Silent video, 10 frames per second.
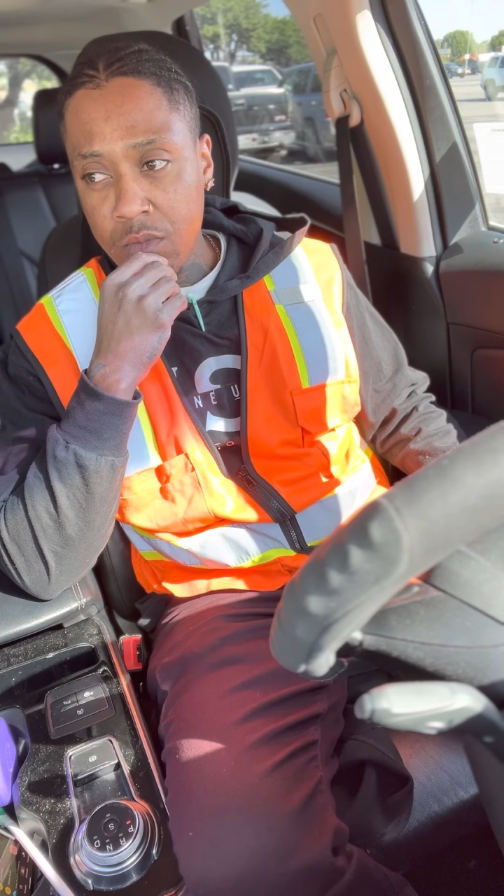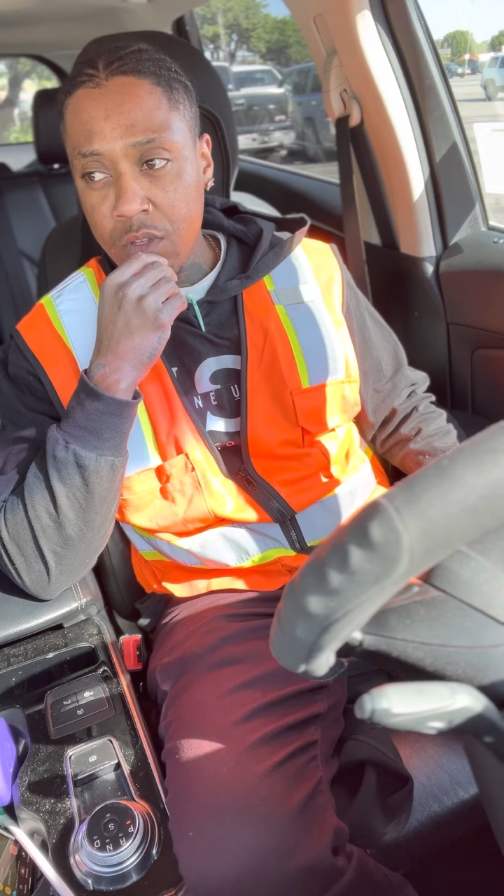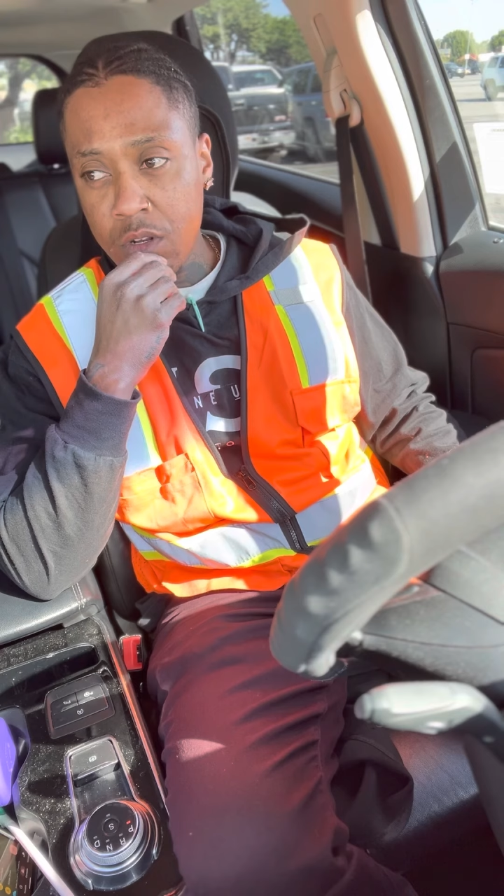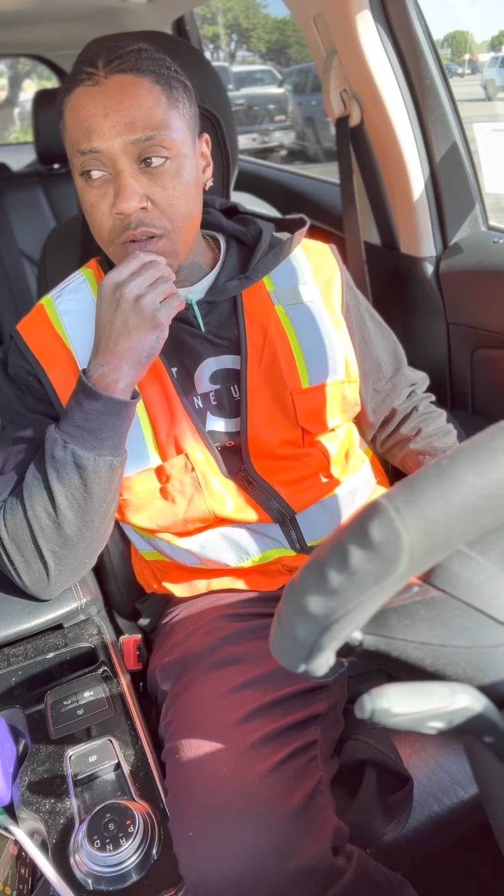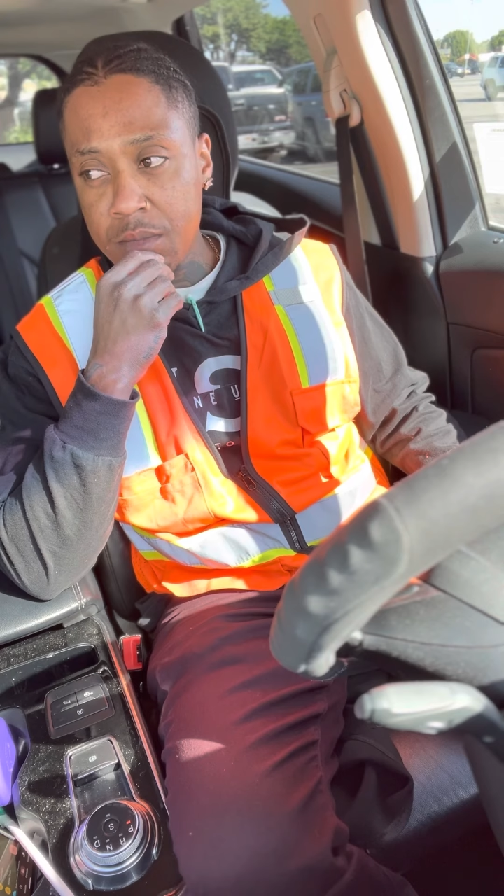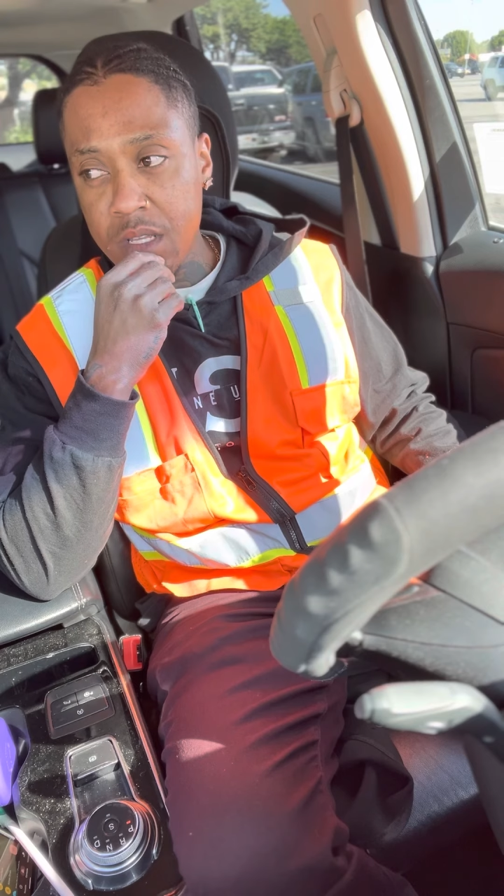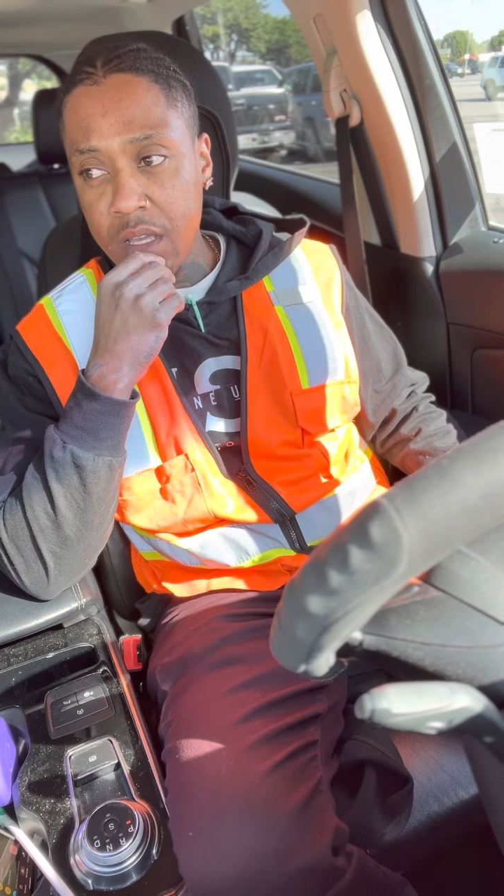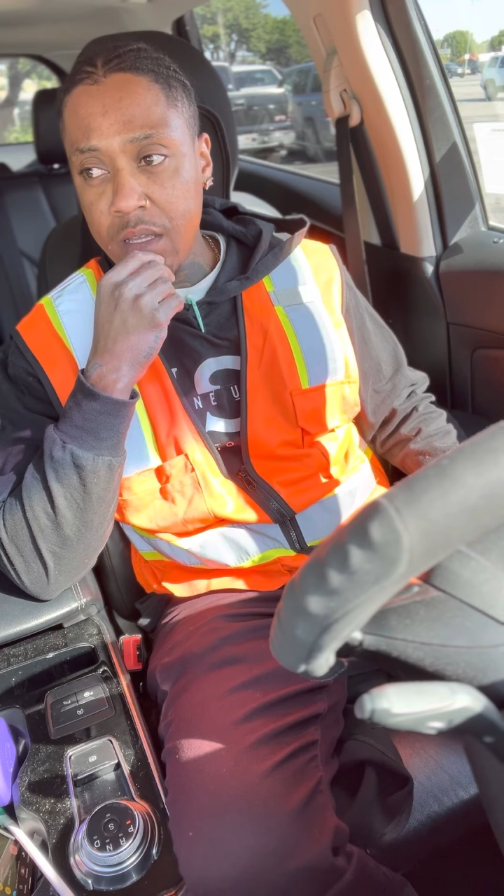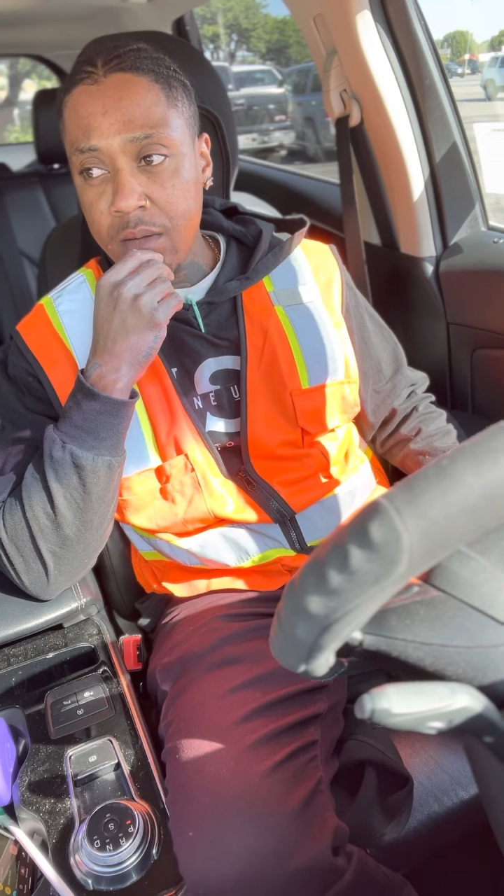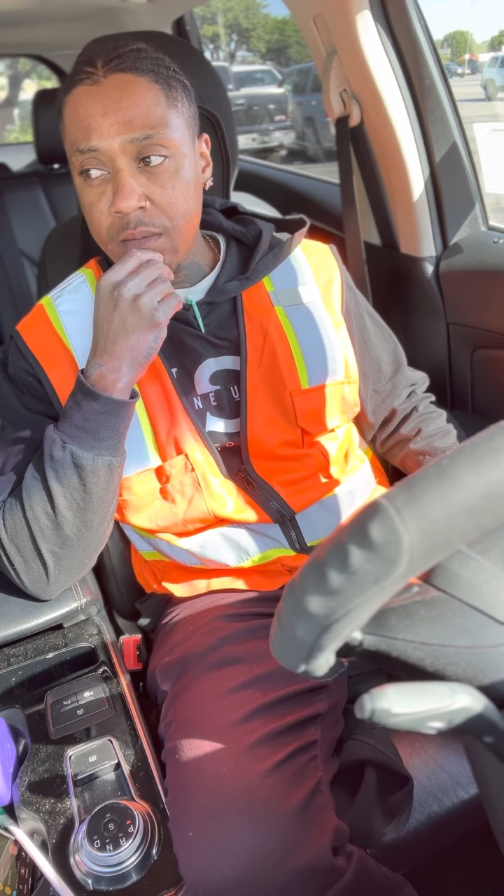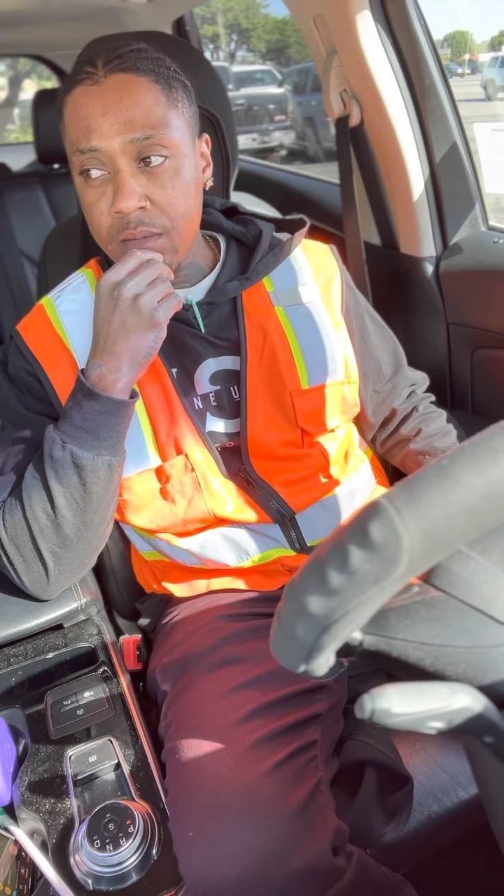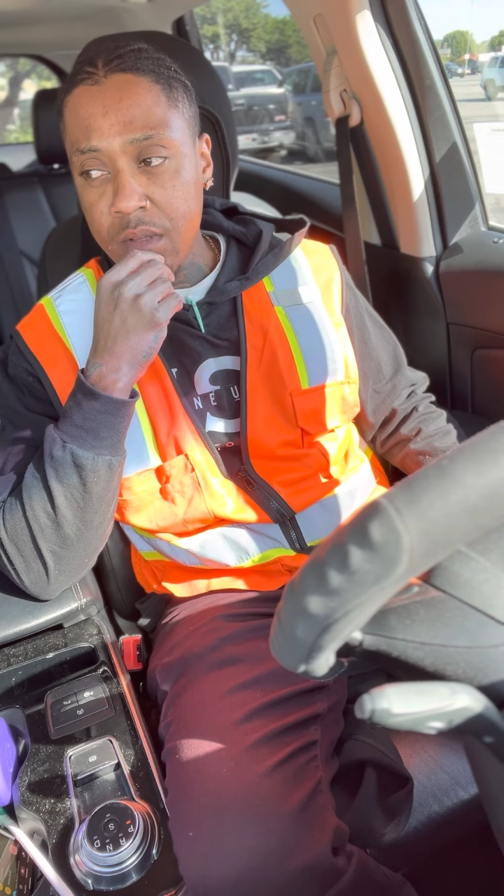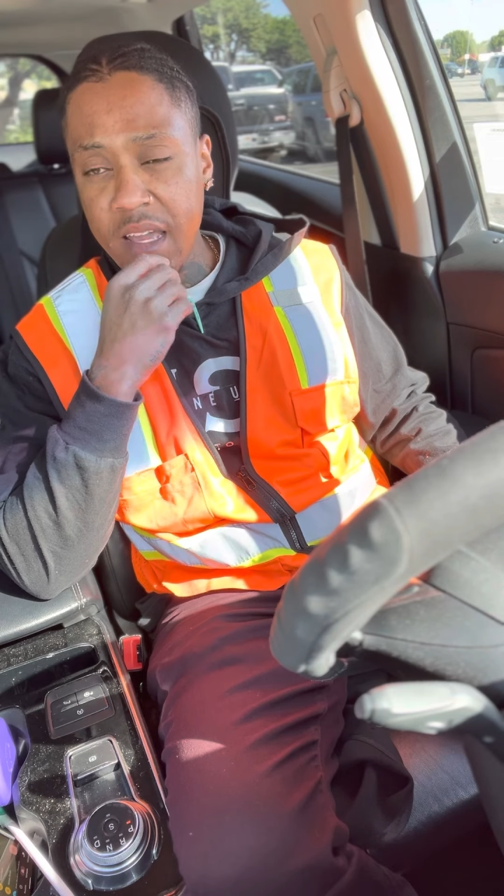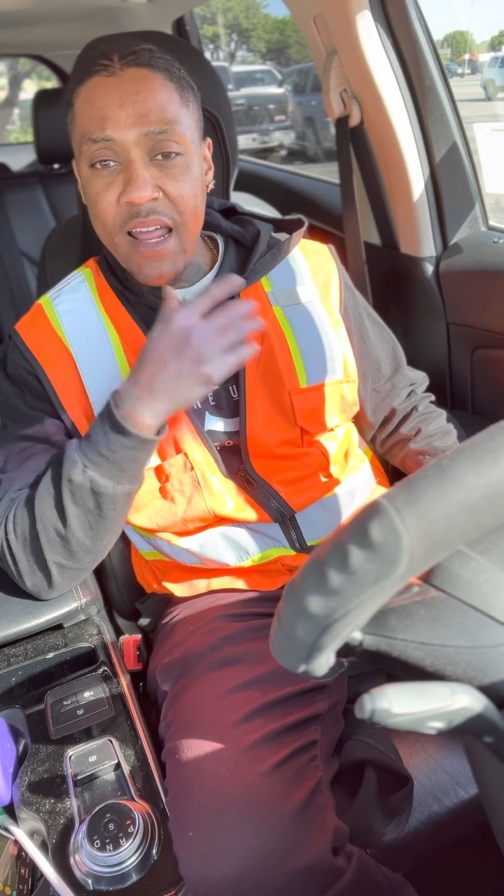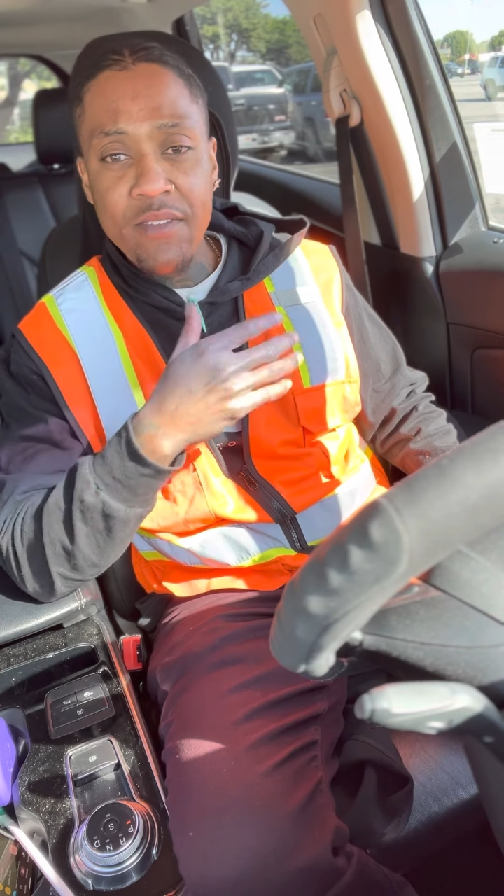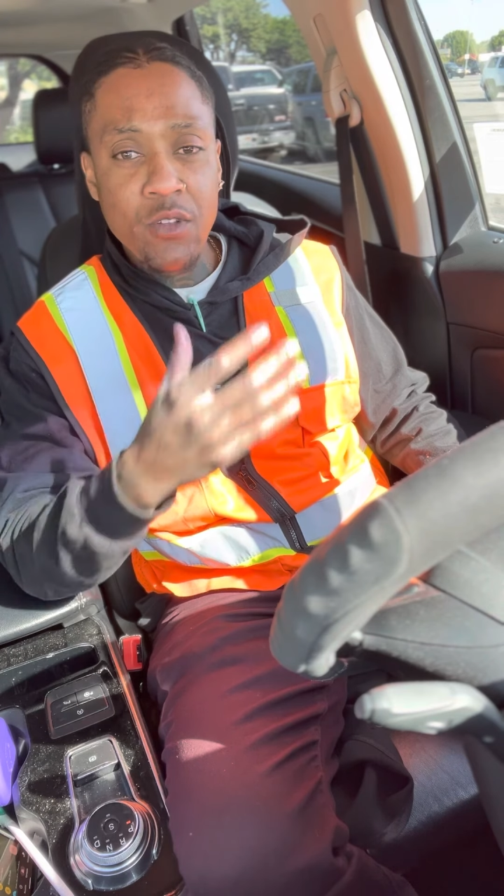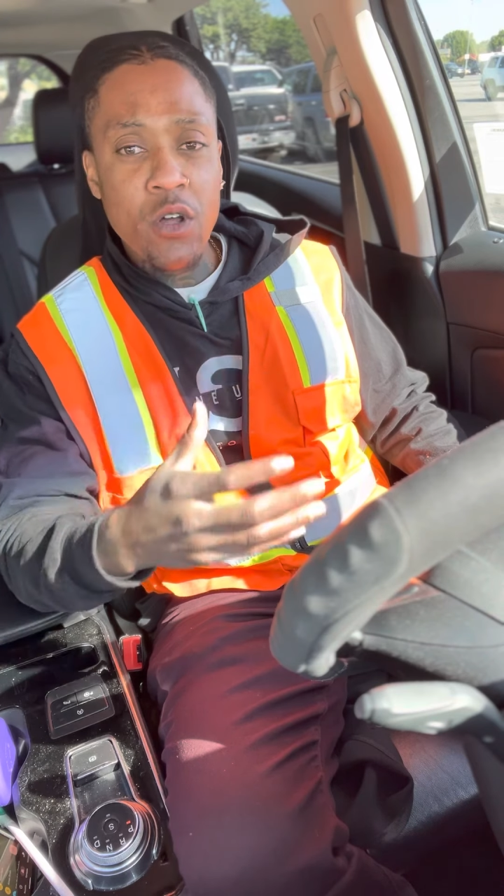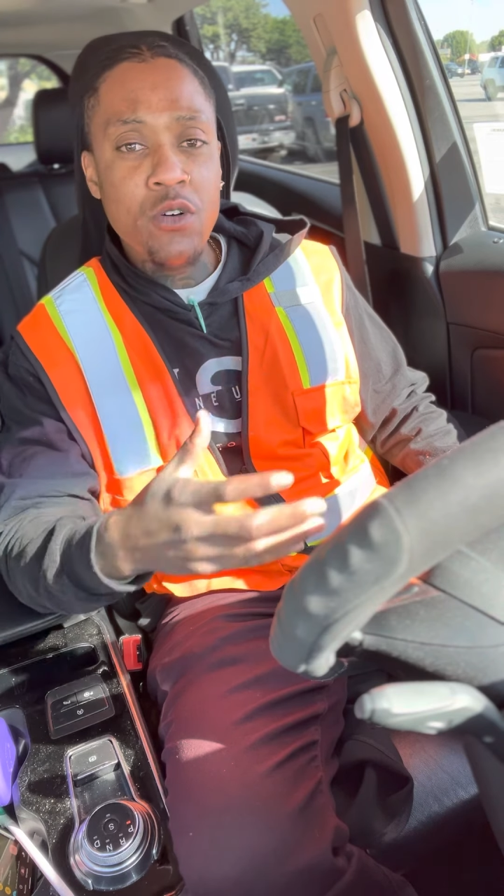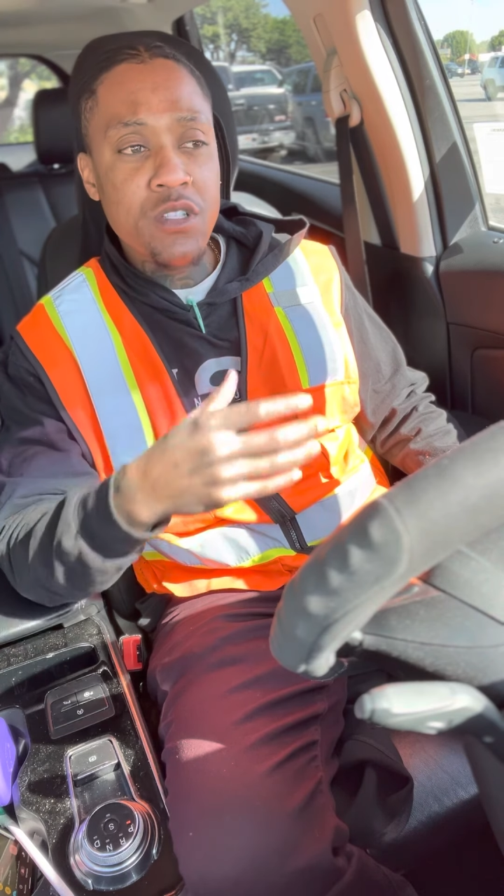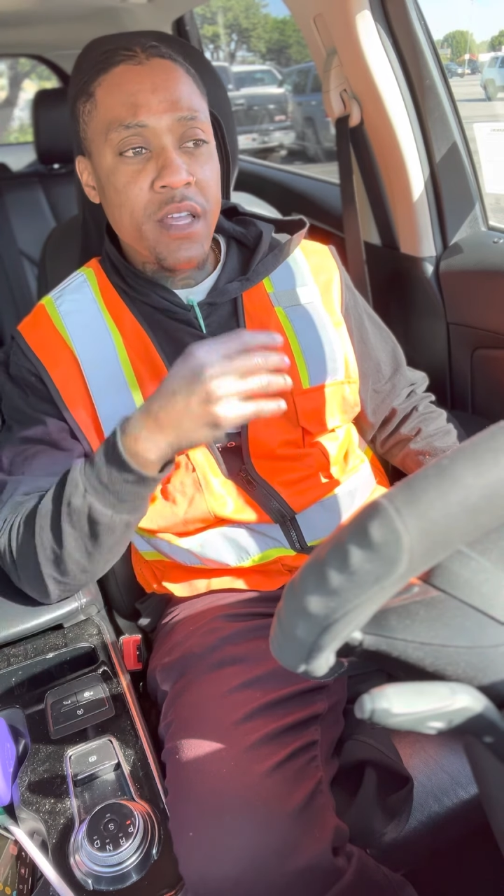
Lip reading: You know what I'm saying? And after those